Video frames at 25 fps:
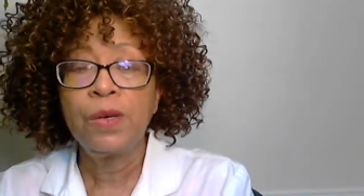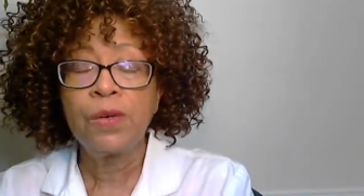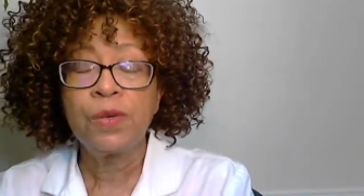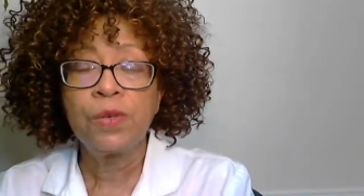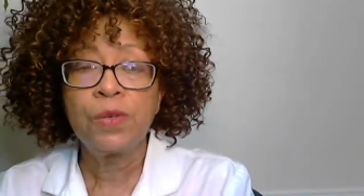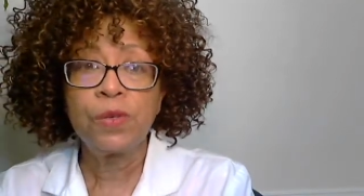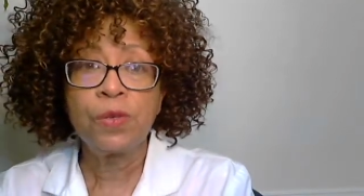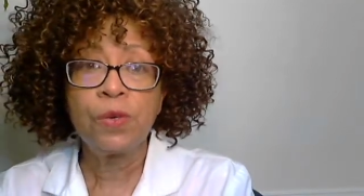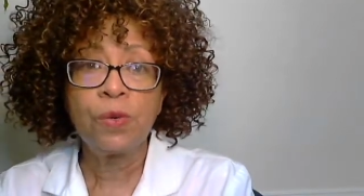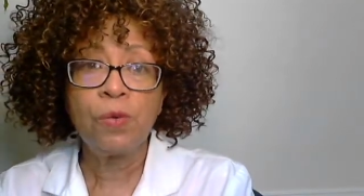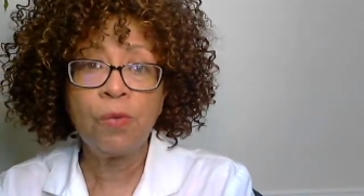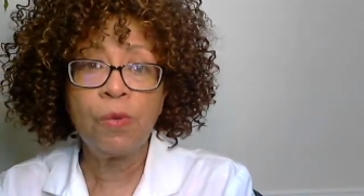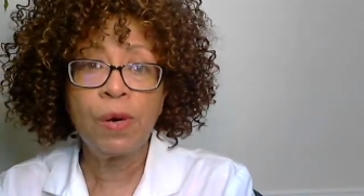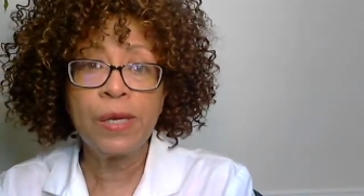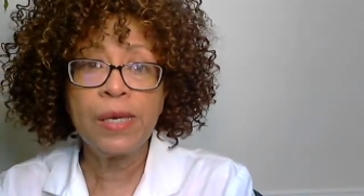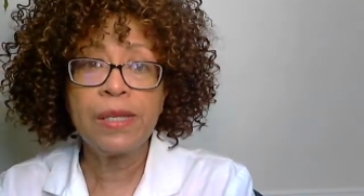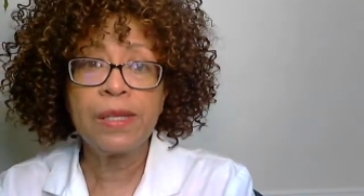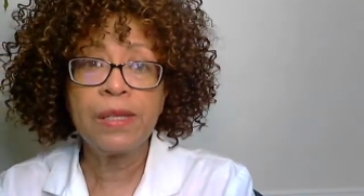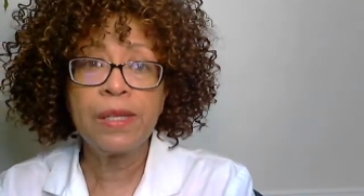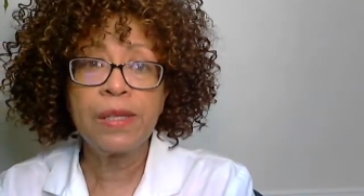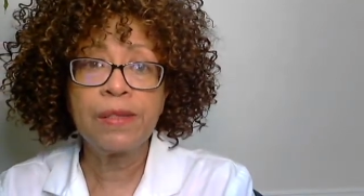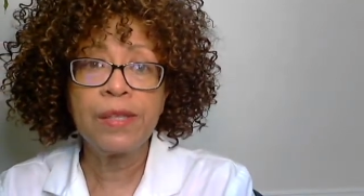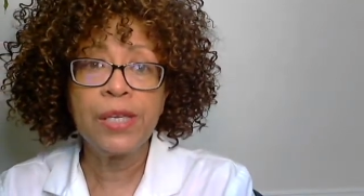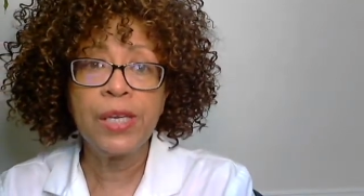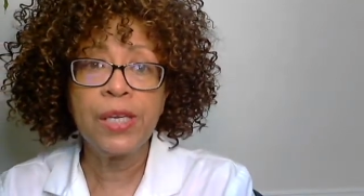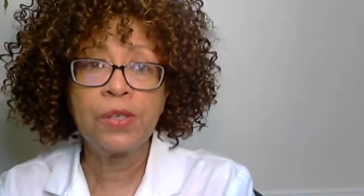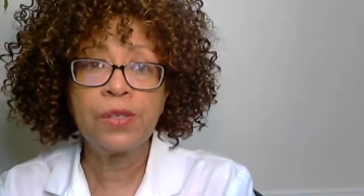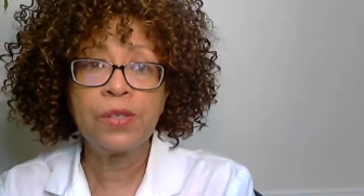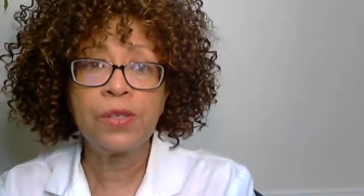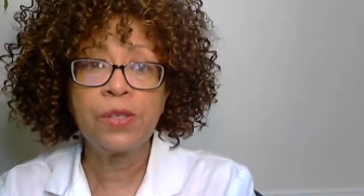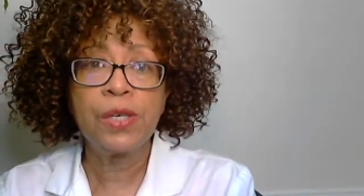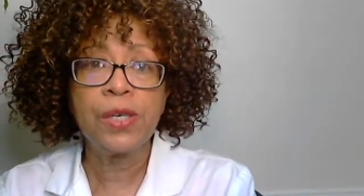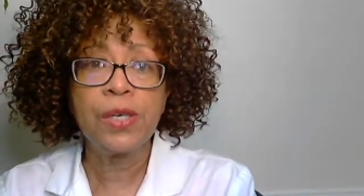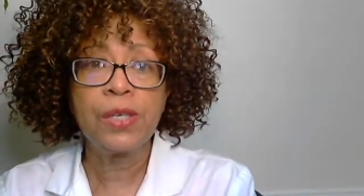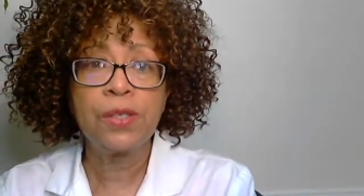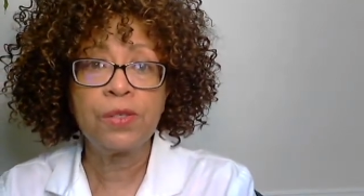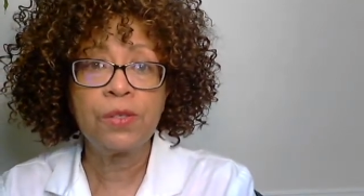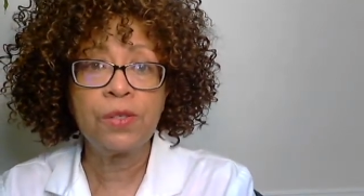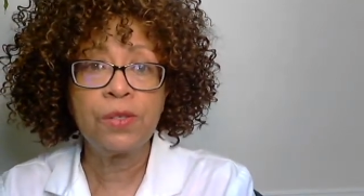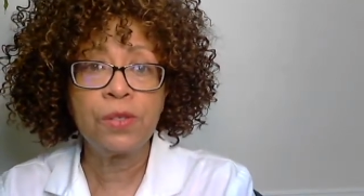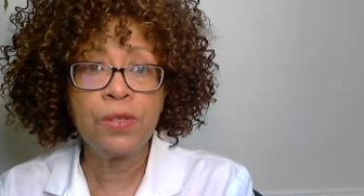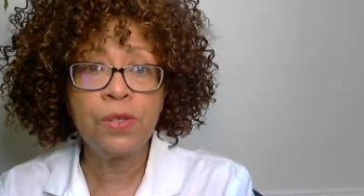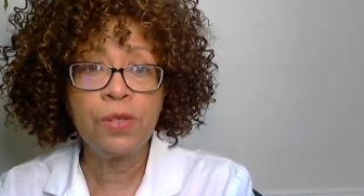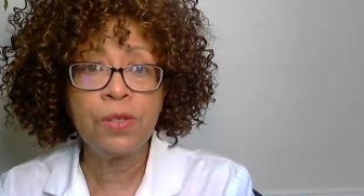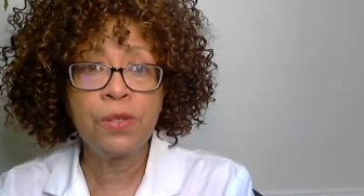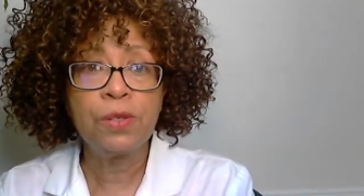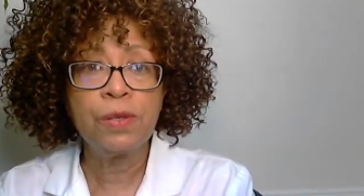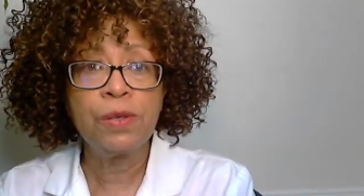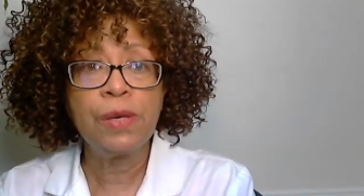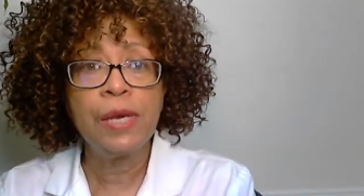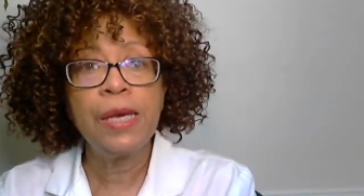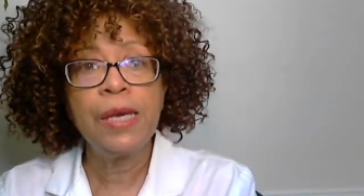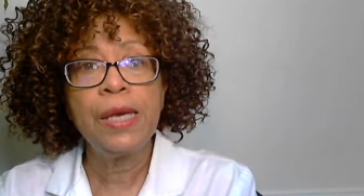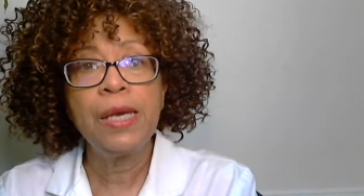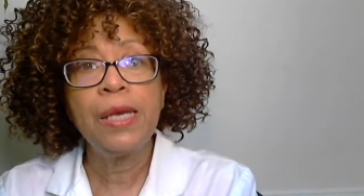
So one of the things you can do